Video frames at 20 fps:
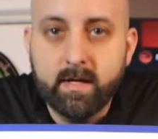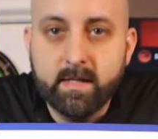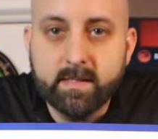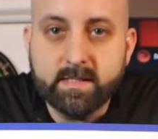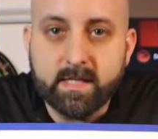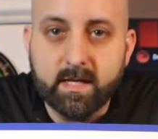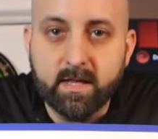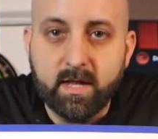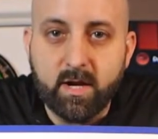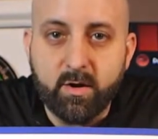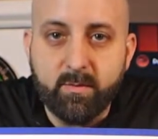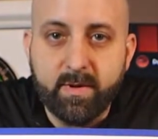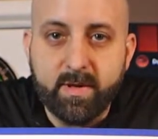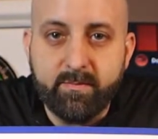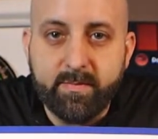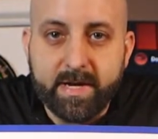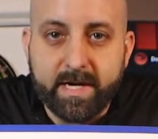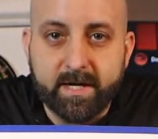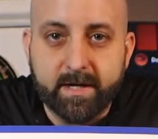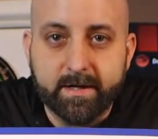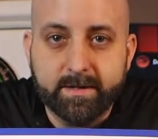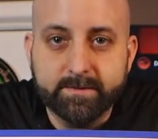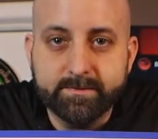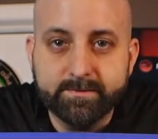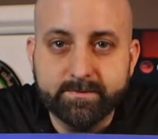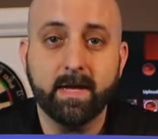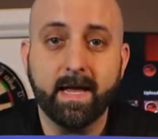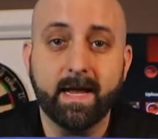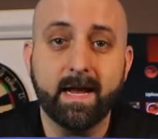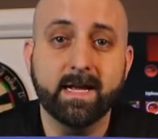It's a little bit bigger.
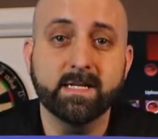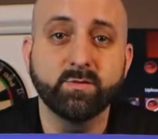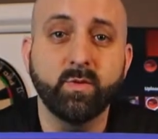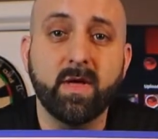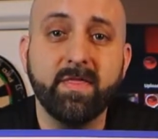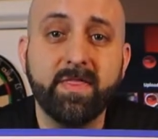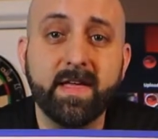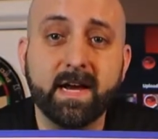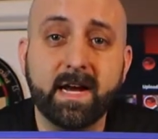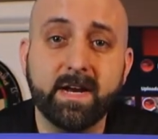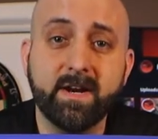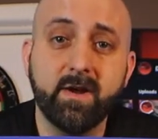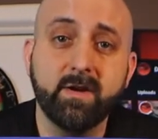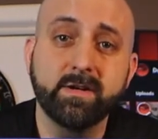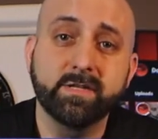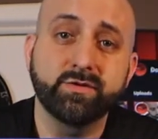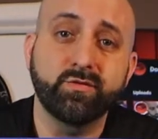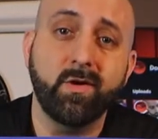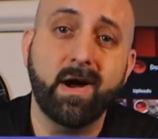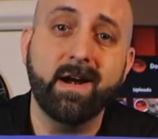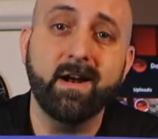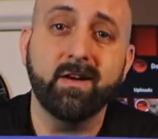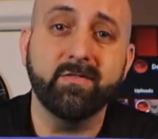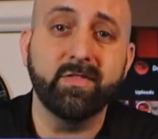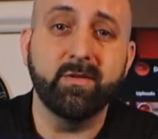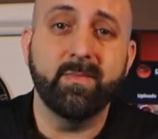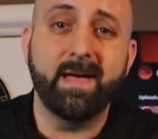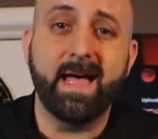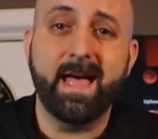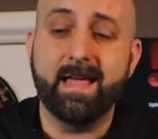Okay guys, one thing I noticed right
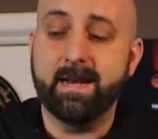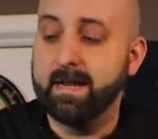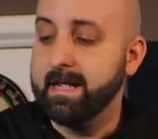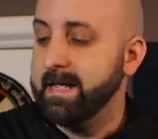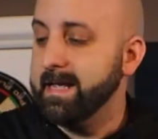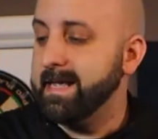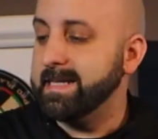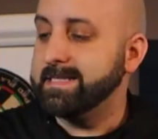off the bat